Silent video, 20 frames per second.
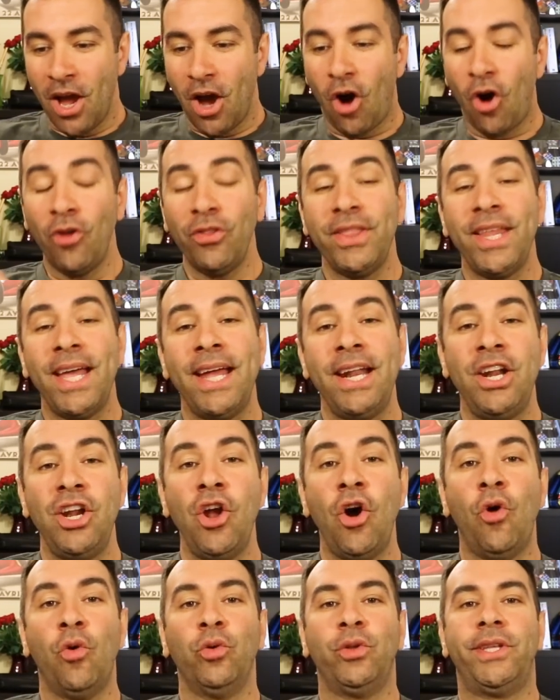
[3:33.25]
On that
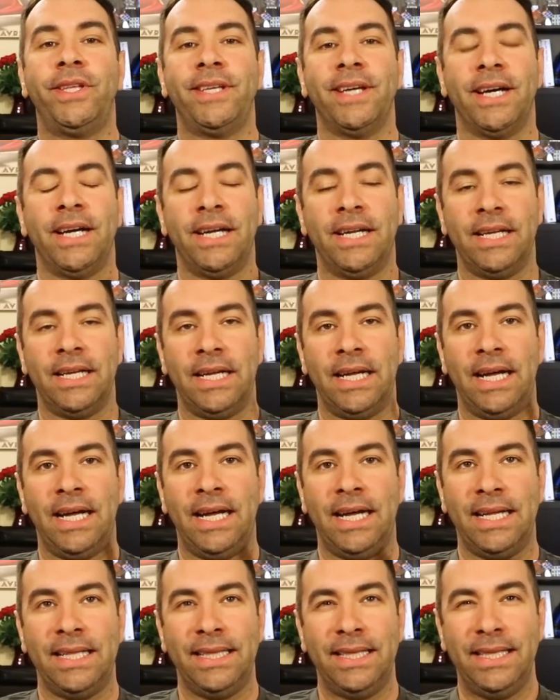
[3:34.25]
note,
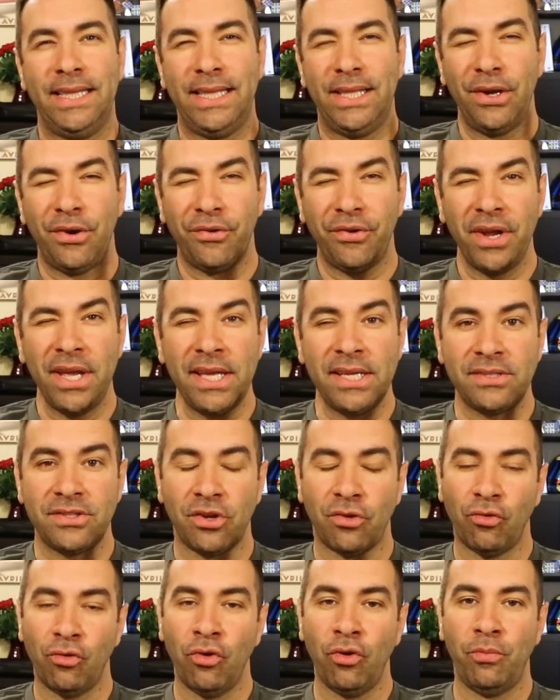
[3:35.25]
there is
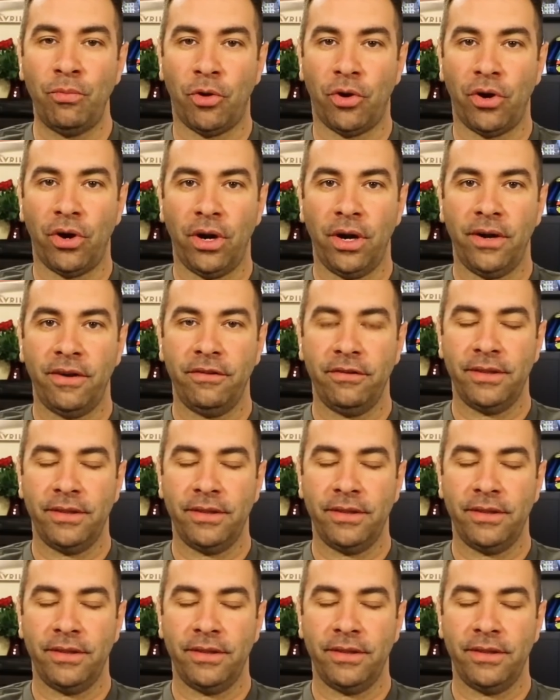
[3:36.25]
a rumor